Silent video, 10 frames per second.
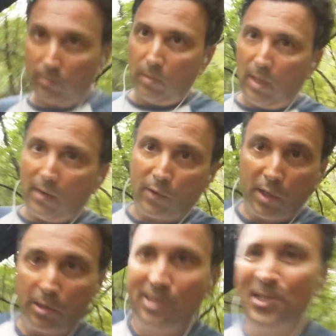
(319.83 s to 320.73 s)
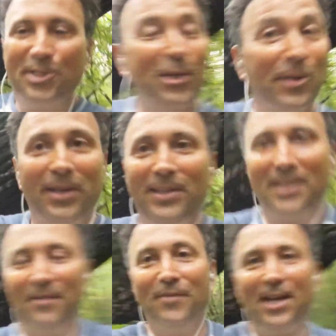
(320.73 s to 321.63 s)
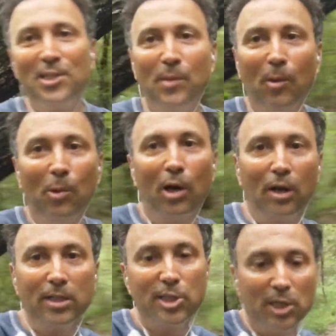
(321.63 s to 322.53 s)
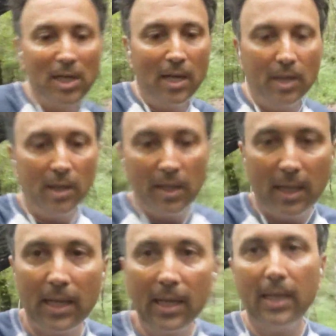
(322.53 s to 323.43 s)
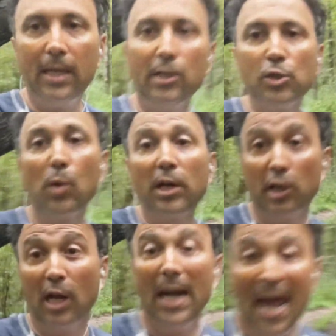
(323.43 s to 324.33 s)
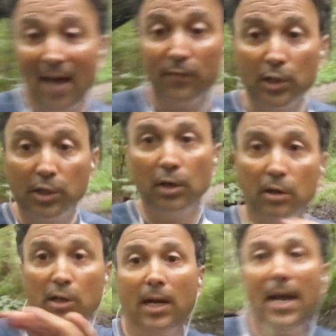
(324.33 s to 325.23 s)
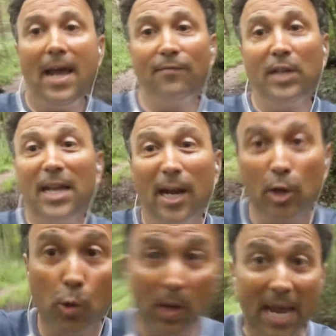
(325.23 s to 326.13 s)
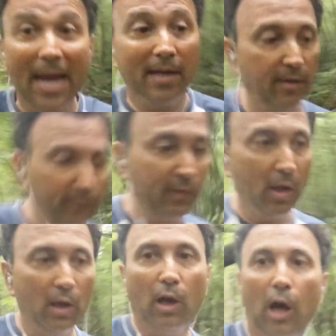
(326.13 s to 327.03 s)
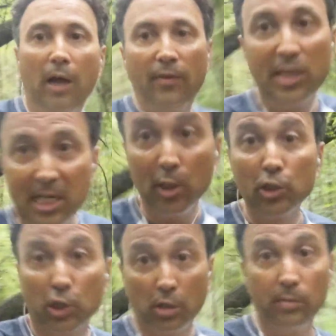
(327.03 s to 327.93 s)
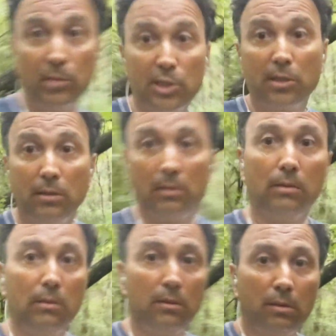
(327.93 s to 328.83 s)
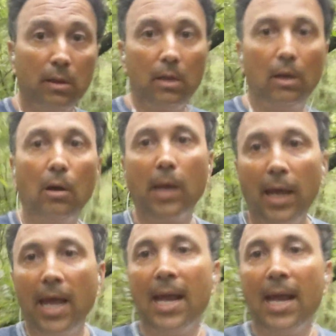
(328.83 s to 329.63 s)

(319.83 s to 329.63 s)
whenever you're ensuring the investment works, here's what you're going to have to do. You're going to have to get creative on the deal terms. Okay,